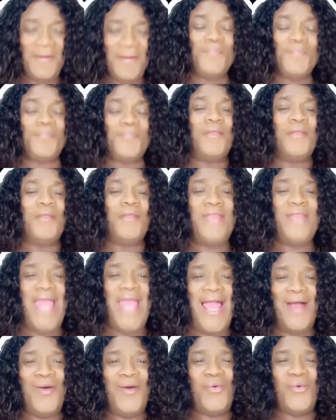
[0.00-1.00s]

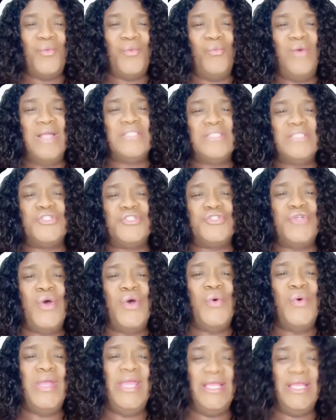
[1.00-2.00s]
Now, what's
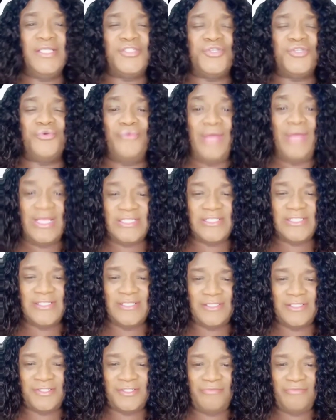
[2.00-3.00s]
so interesting
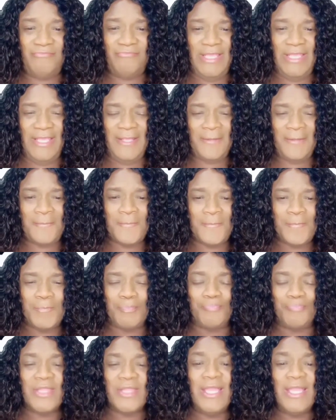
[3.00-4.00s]
to me
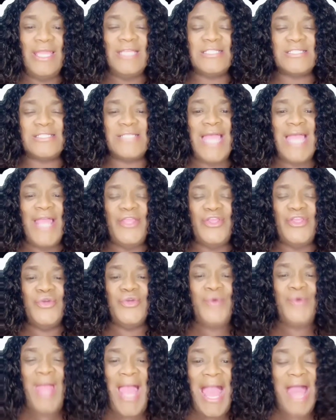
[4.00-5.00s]
is that you
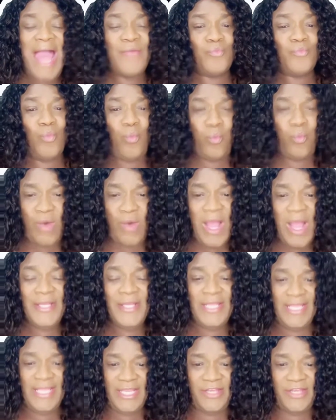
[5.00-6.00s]
had one
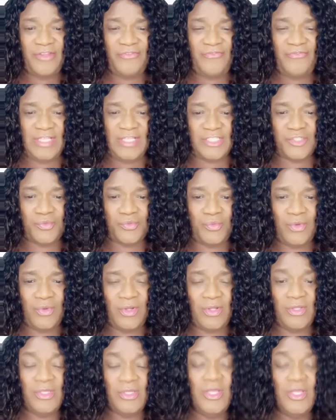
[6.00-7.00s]

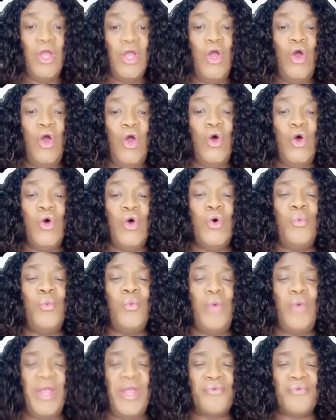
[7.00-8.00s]
individual who
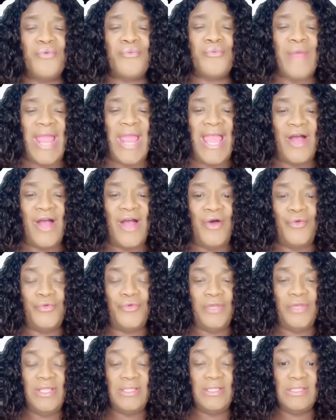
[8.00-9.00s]
went around
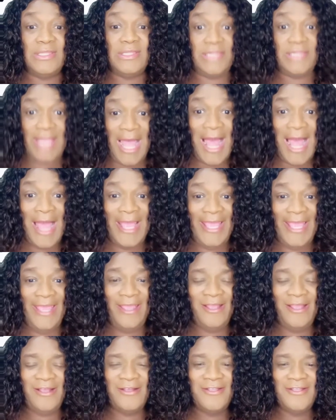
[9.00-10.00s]

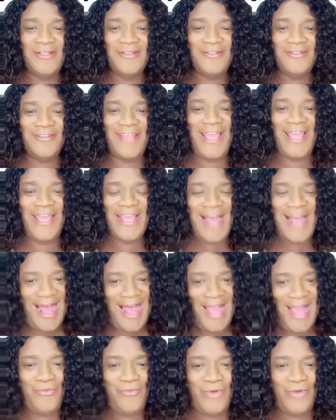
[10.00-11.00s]
lying like
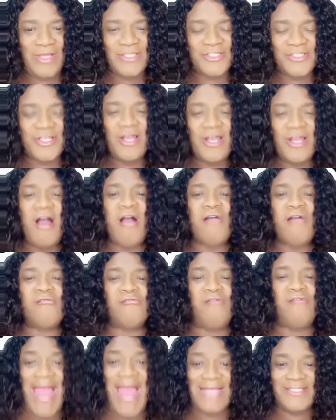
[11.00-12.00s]
I was
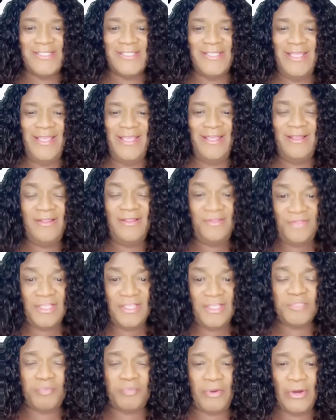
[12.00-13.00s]
harassing
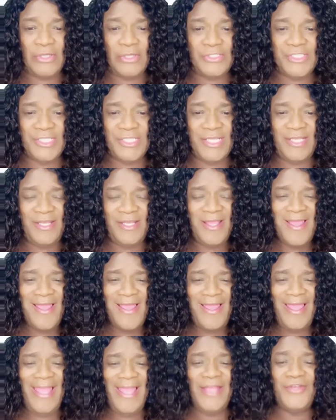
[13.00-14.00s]
this person
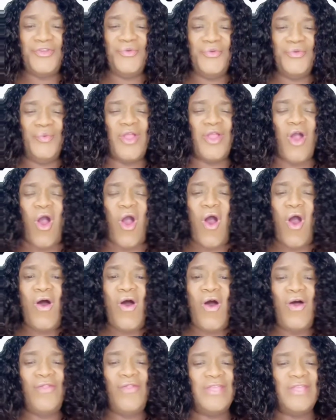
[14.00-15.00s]
and doing
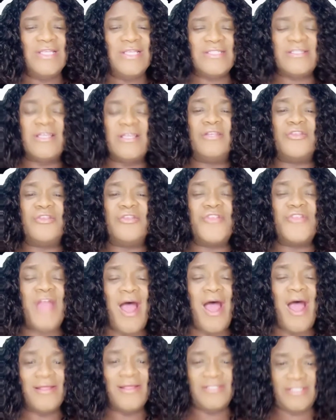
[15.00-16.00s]
all this
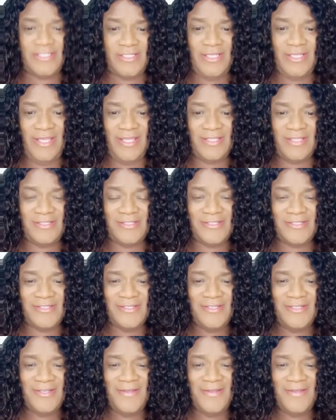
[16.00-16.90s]
nonsense.